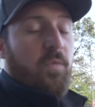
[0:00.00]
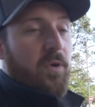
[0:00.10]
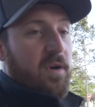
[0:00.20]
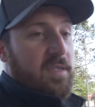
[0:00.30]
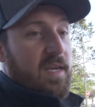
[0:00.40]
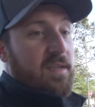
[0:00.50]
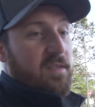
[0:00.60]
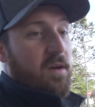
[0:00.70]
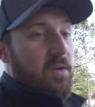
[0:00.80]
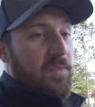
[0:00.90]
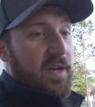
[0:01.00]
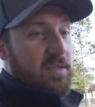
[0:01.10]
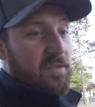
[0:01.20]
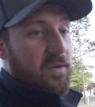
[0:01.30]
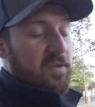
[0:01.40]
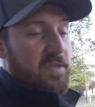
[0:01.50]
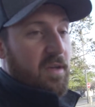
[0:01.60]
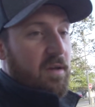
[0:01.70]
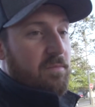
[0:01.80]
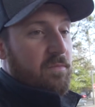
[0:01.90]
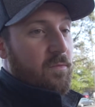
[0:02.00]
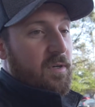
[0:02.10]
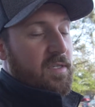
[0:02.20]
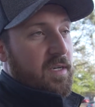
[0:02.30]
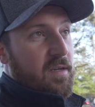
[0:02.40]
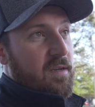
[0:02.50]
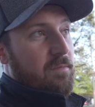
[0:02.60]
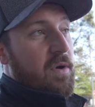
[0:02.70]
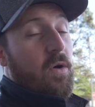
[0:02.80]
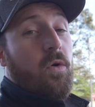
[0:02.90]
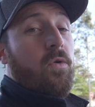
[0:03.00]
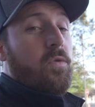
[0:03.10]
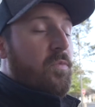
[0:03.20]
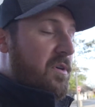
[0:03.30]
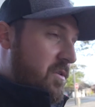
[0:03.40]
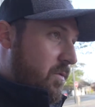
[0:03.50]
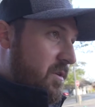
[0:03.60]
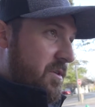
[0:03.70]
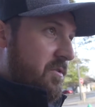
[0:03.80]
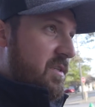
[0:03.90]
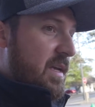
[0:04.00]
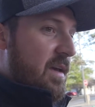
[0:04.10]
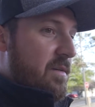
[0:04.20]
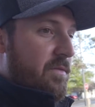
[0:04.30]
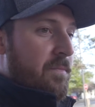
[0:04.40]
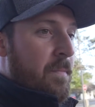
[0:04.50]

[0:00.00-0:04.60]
part, is it has the automatic start and stop, which my old pressure washer used to have.